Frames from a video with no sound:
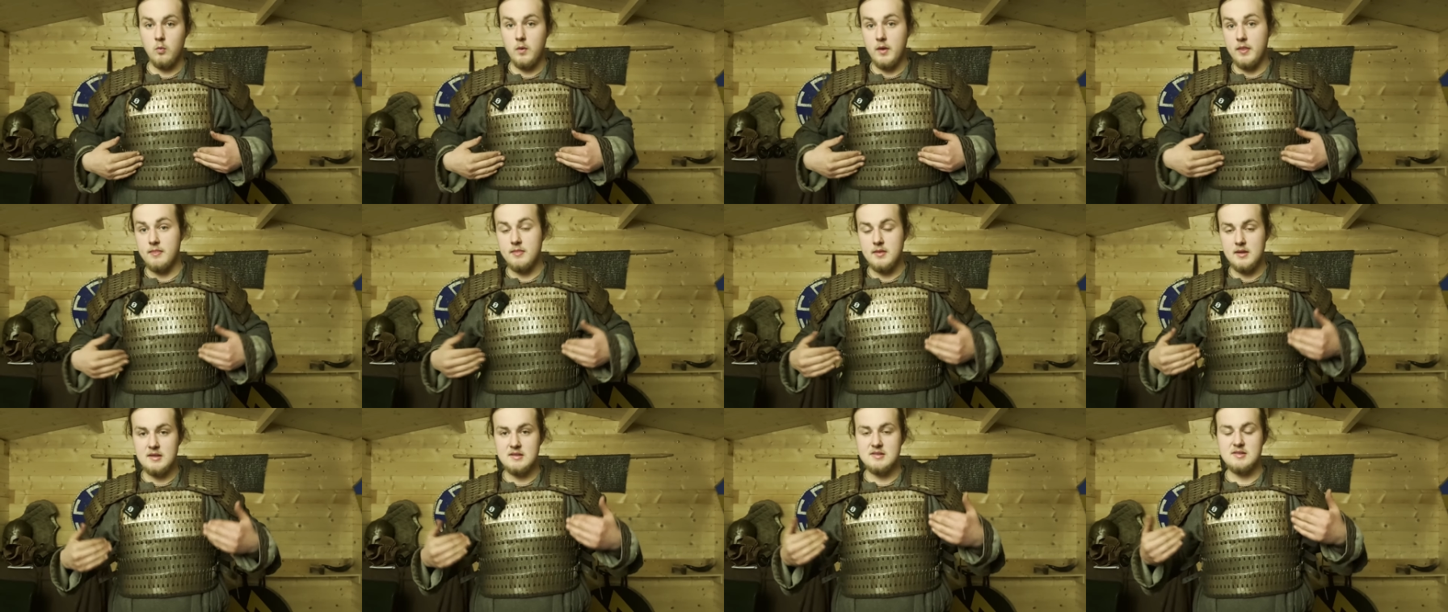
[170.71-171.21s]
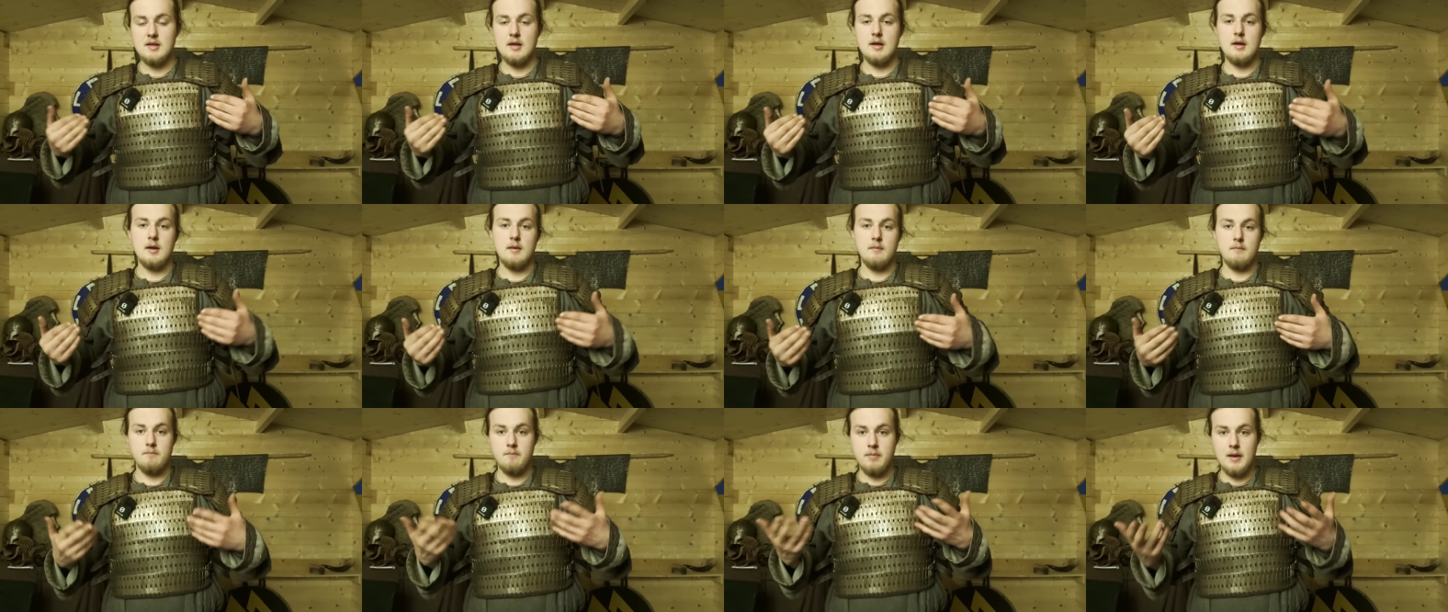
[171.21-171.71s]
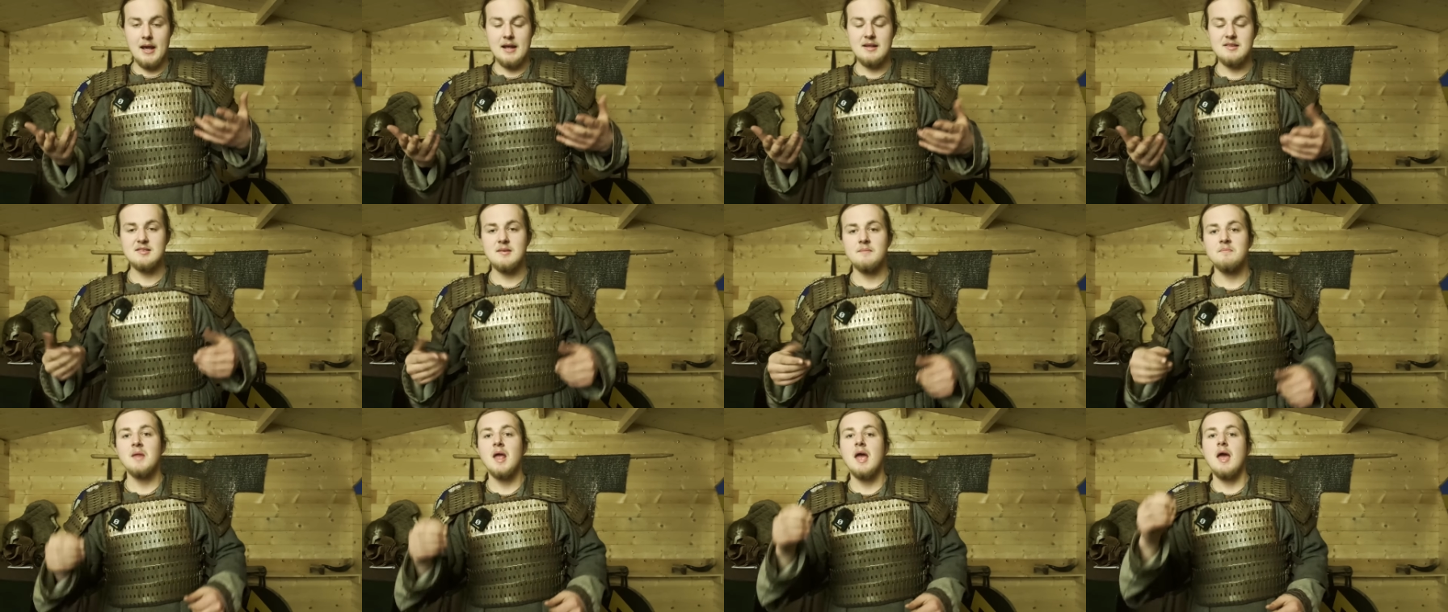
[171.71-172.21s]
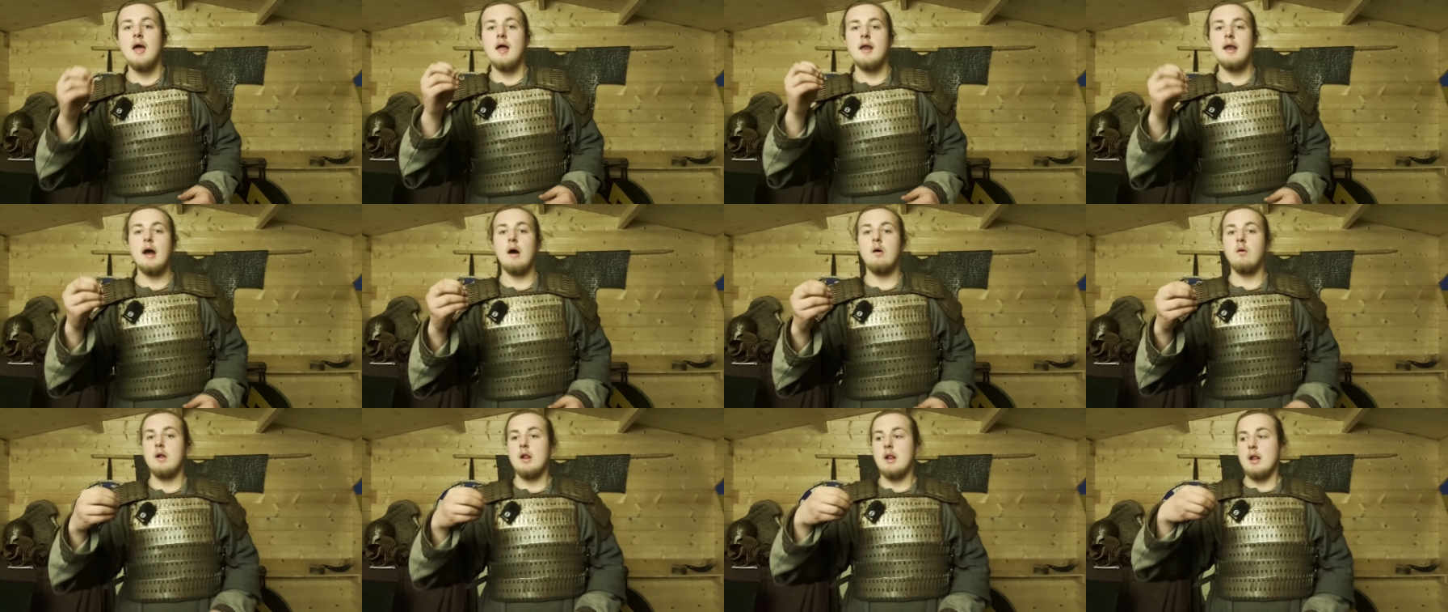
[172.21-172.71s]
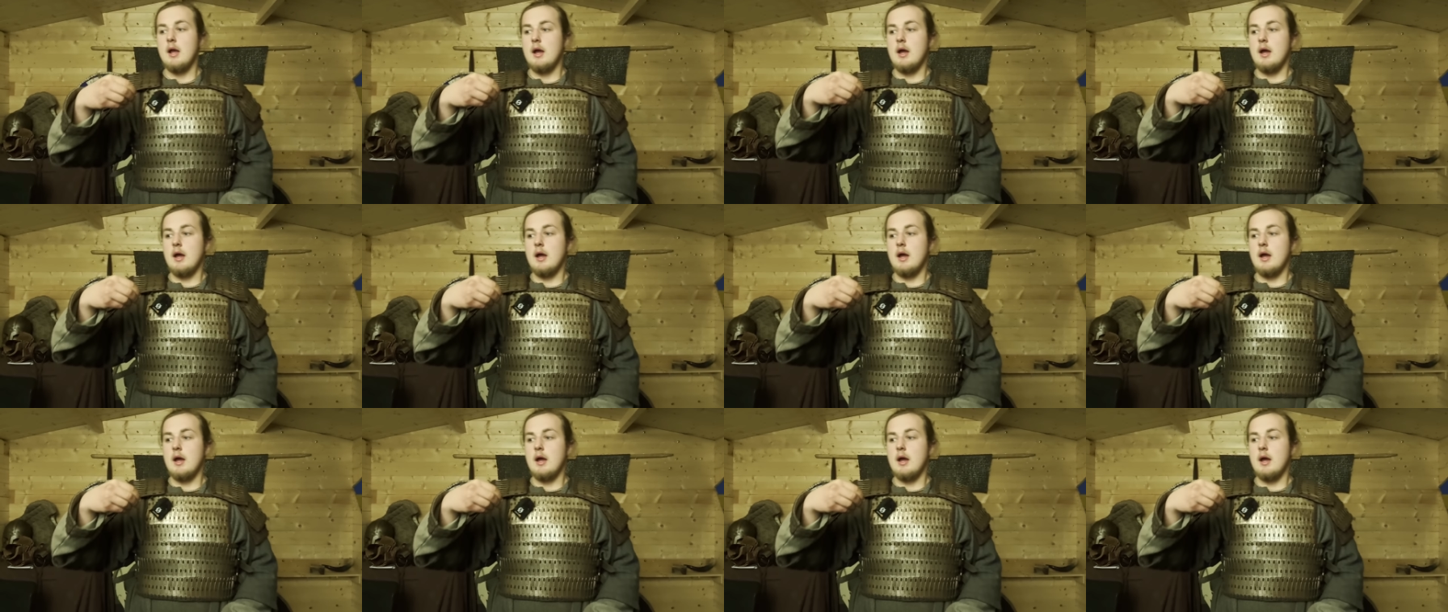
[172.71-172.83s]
these plates. Now,